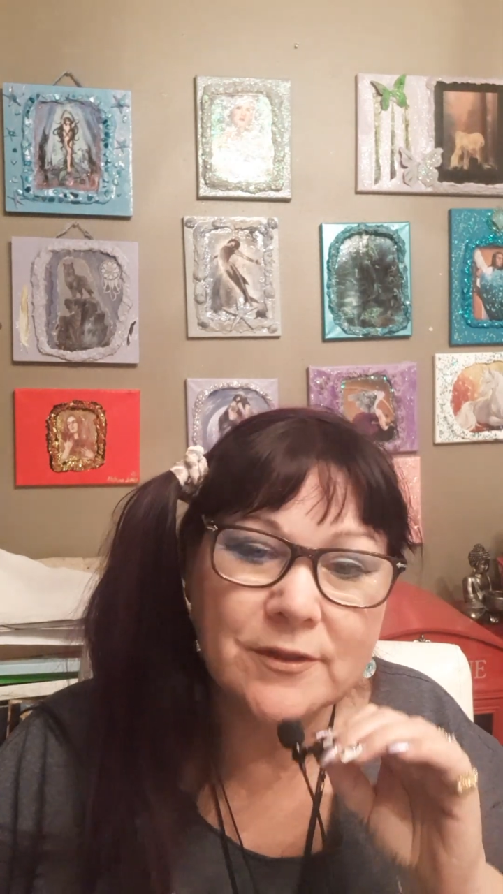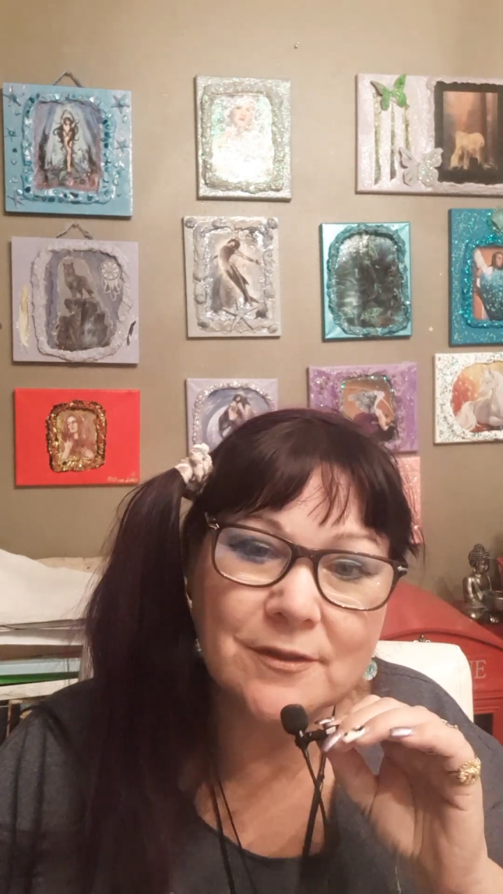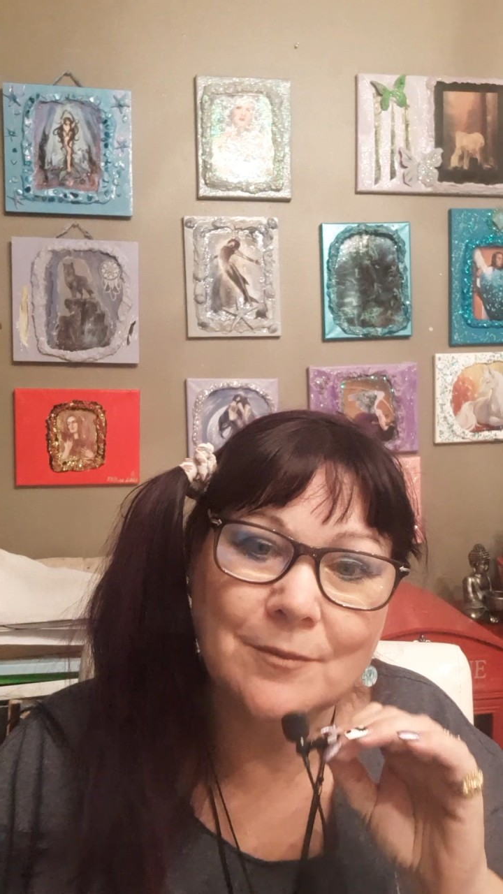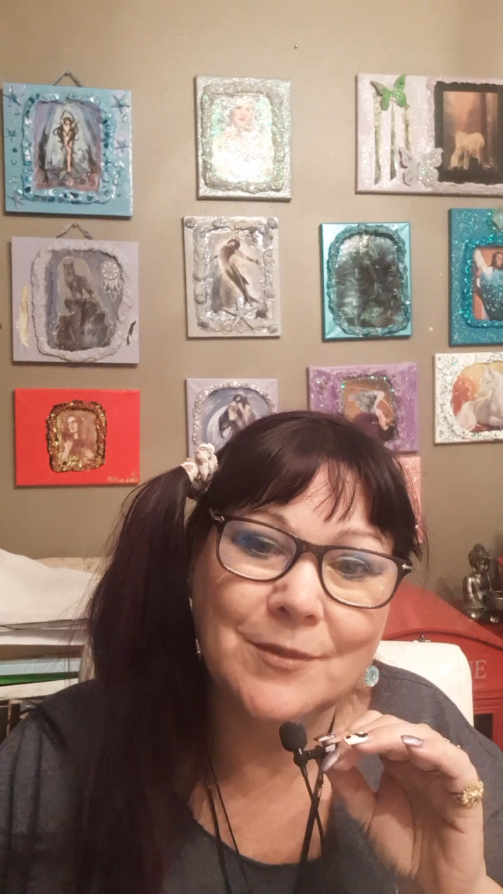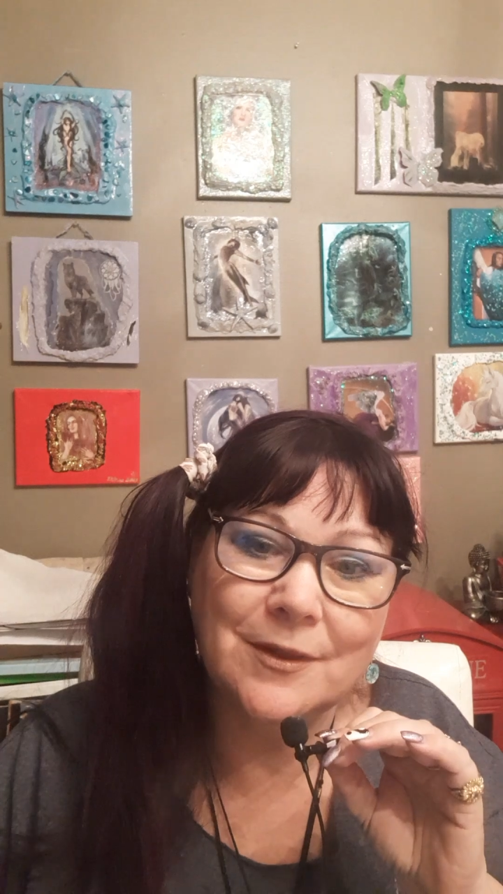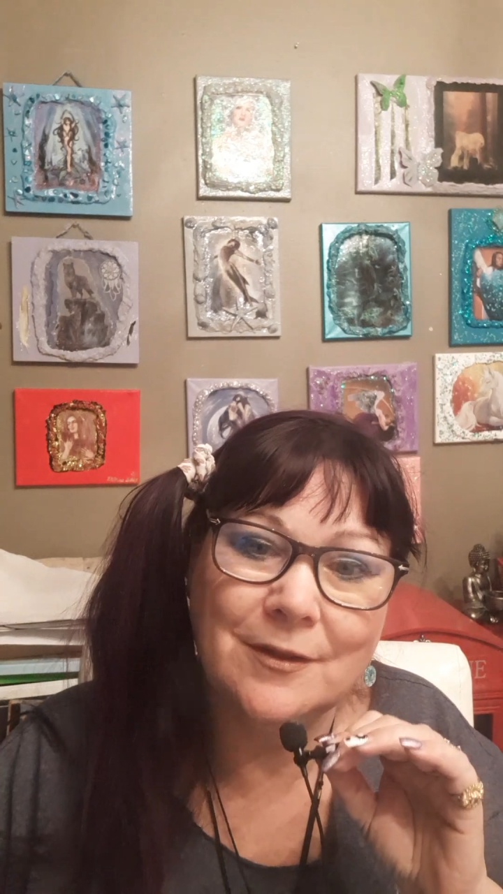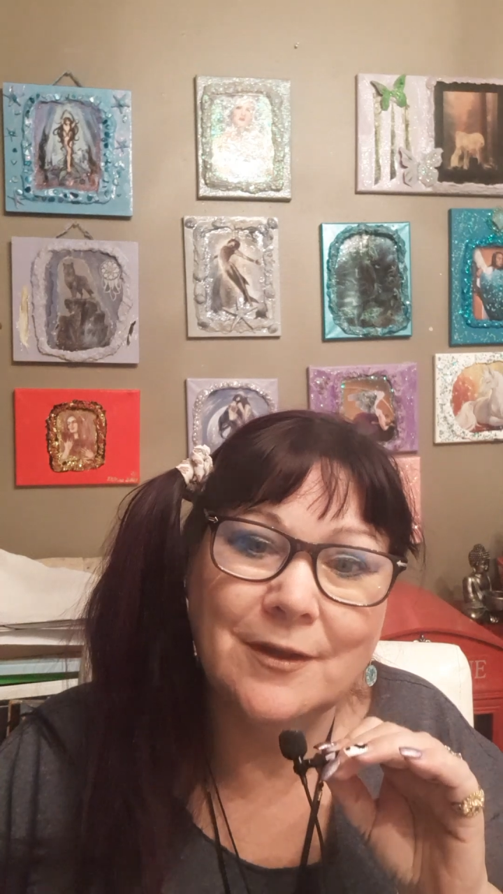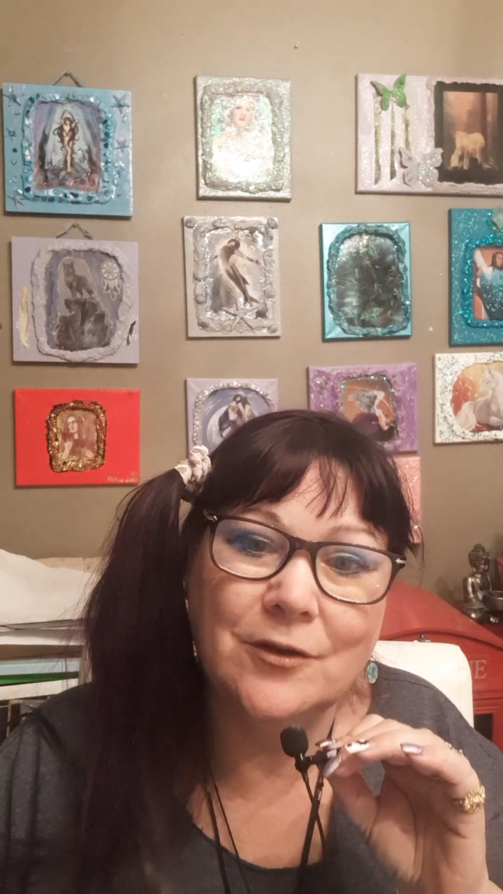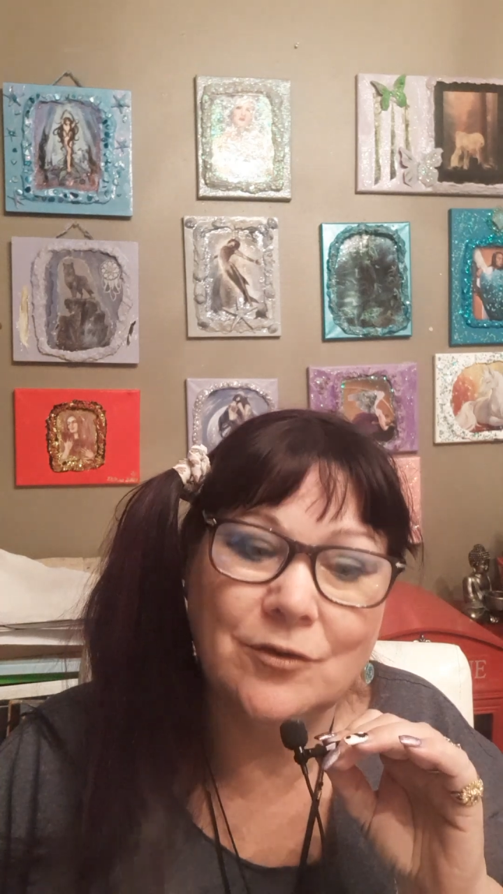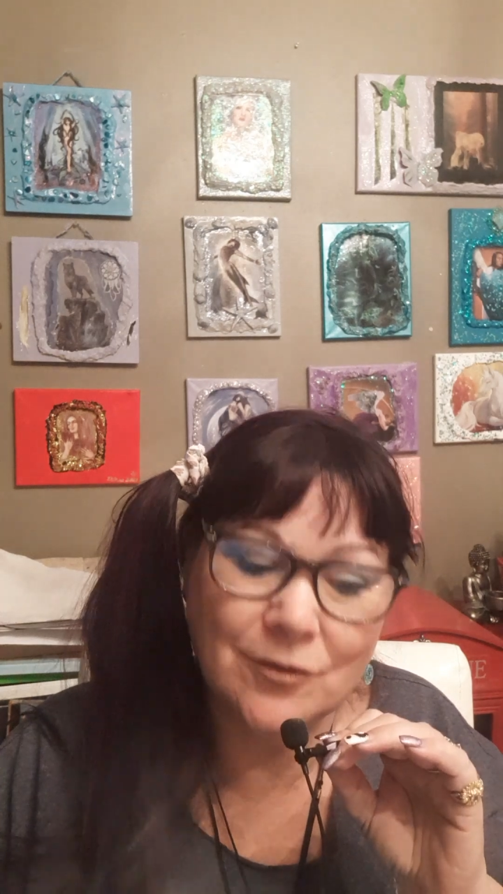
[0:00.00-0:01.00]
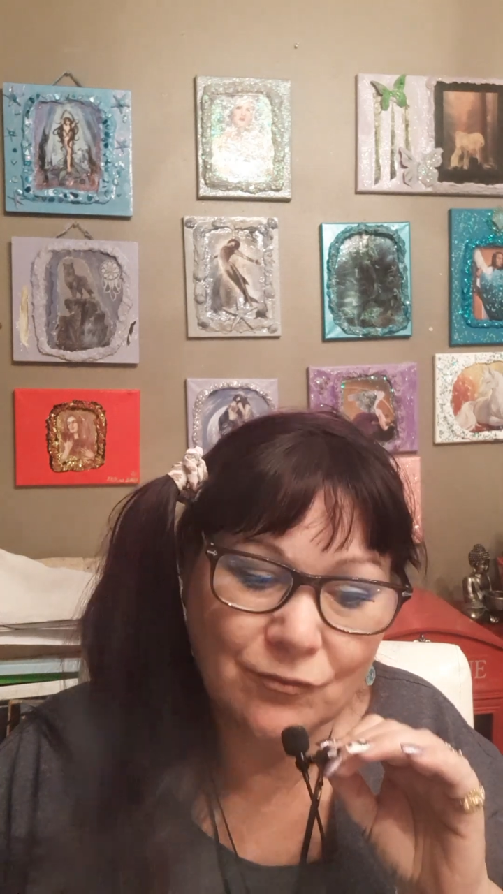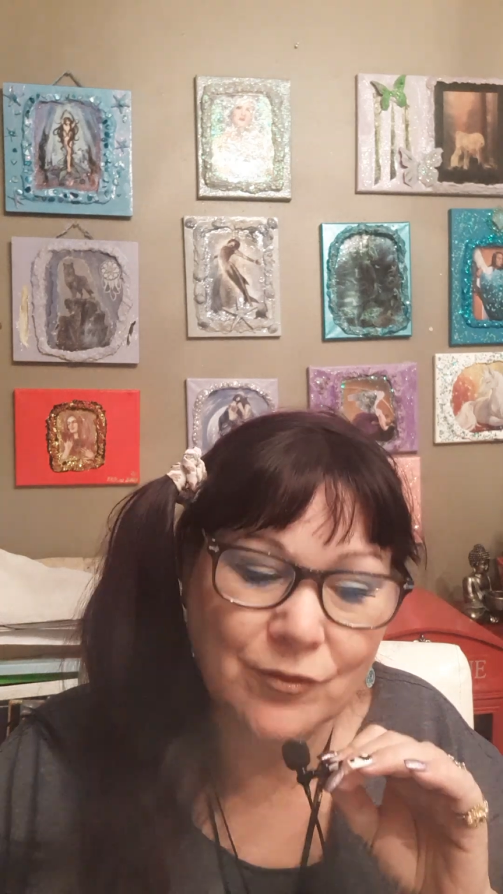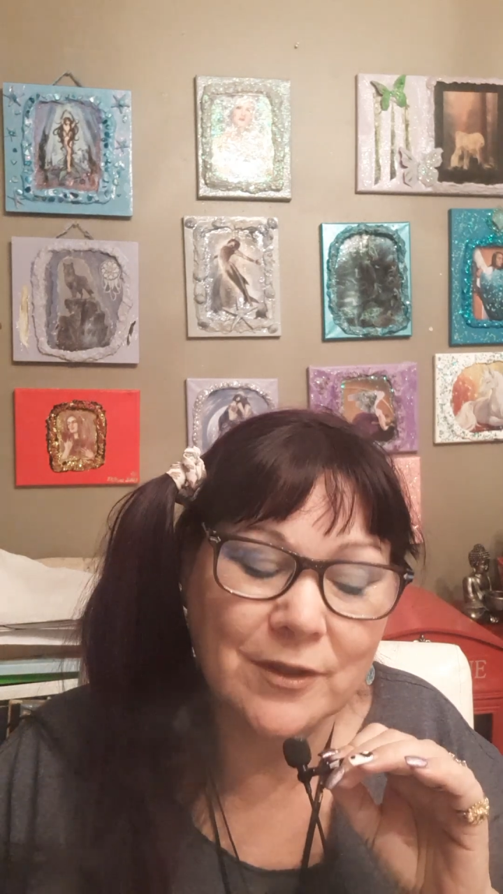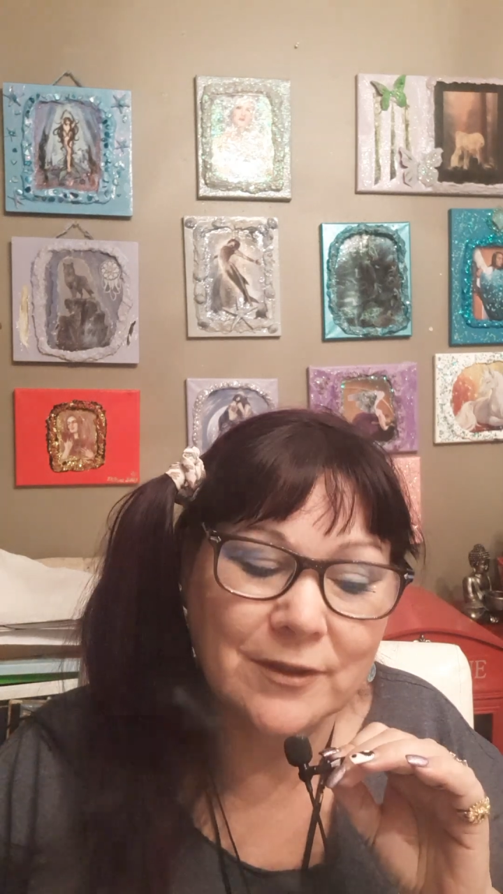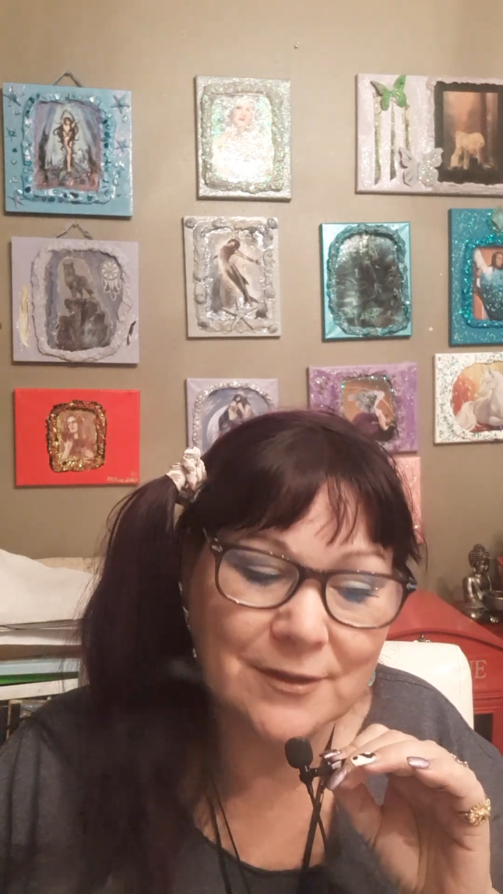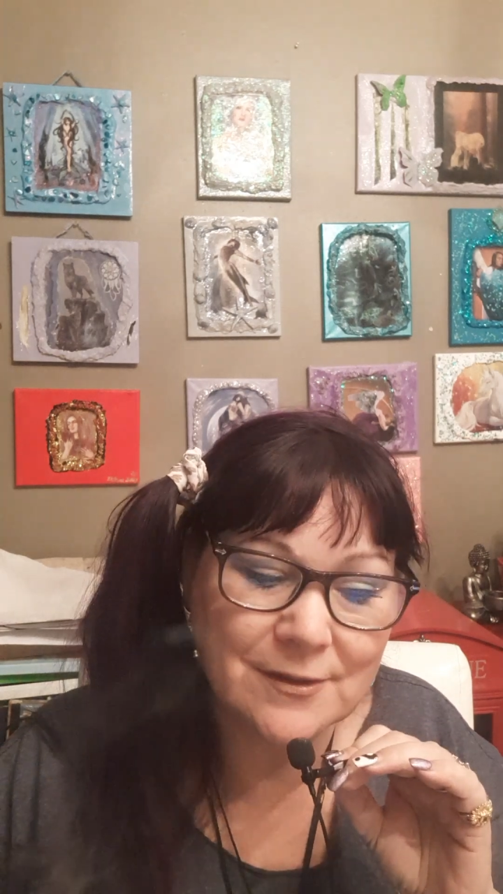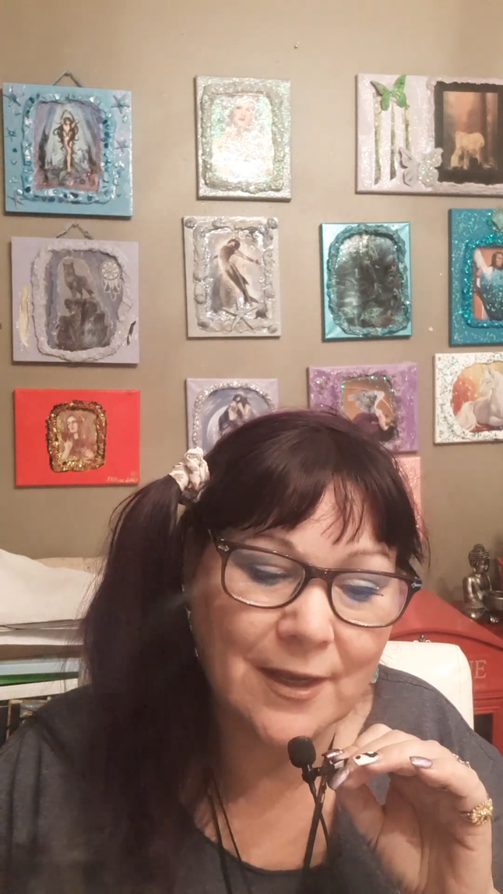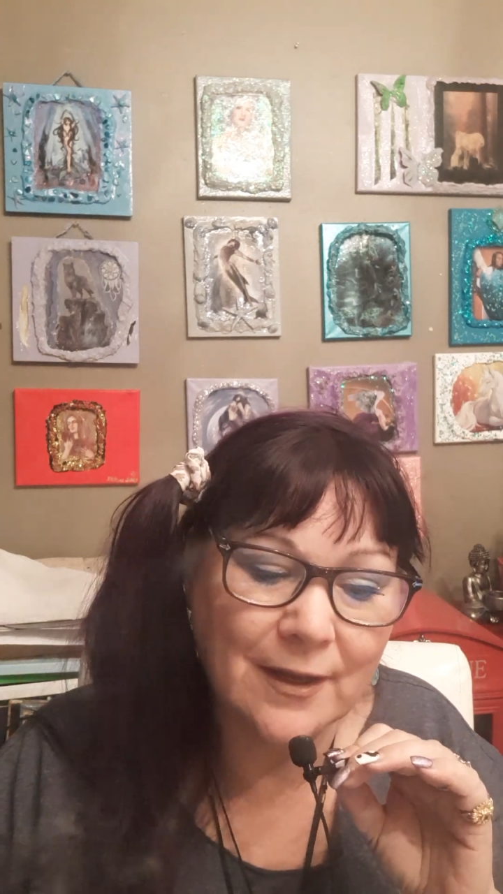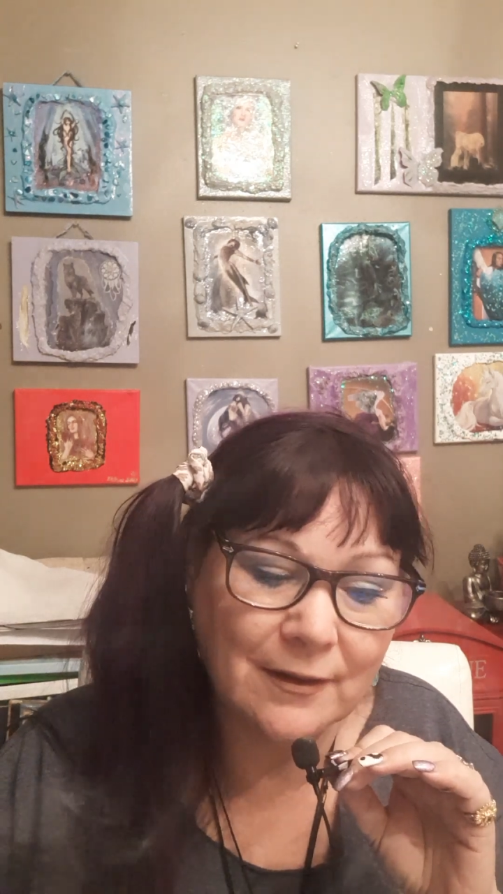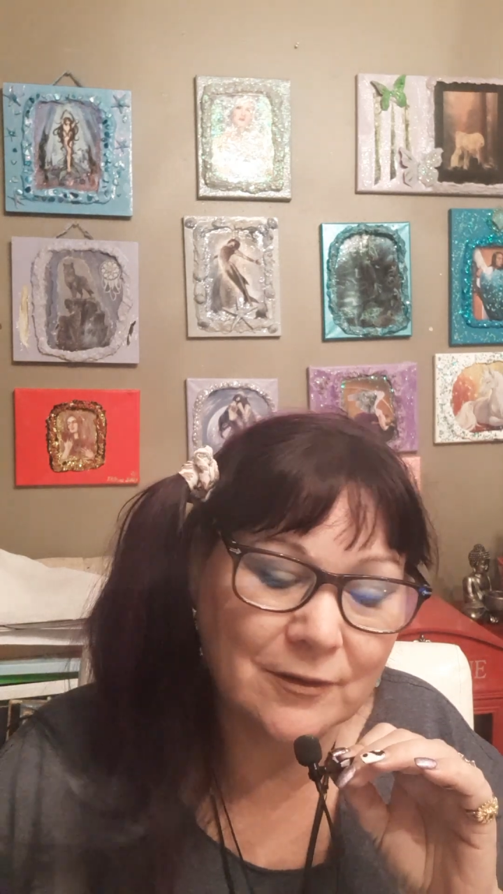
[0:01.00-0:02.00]
somebody that you could really
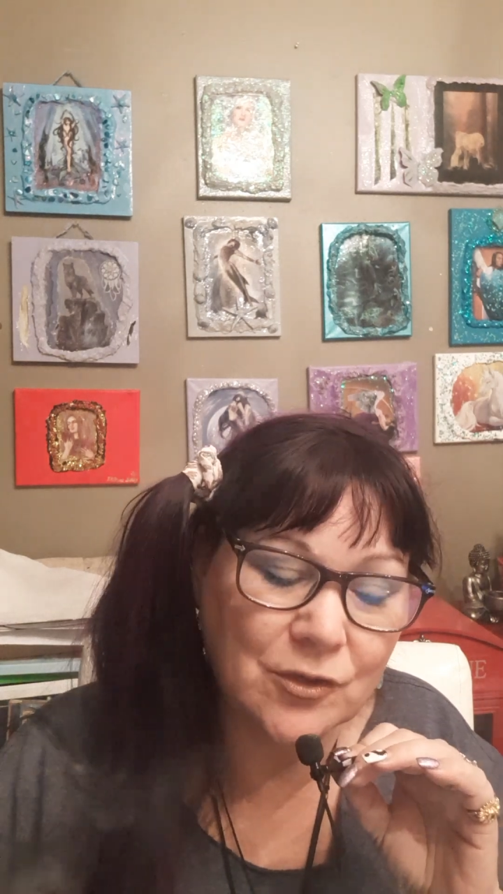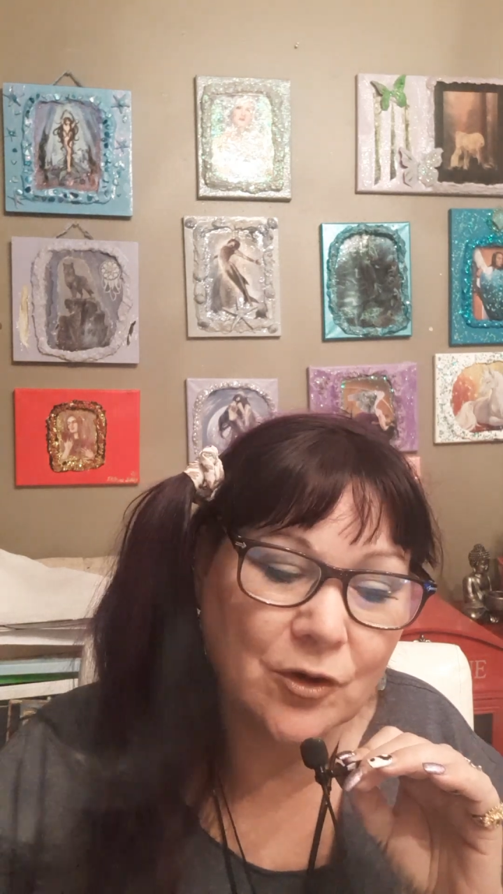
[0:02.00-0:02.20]
say,